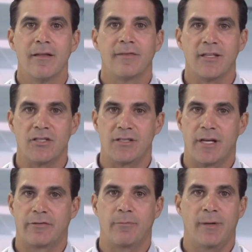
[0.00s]
than she's
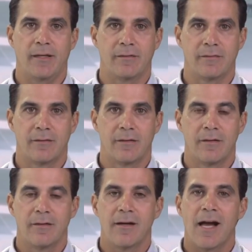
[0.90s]
ever been.
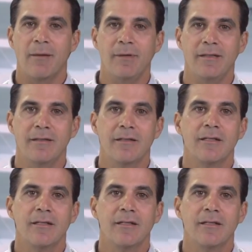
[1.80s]
I mean,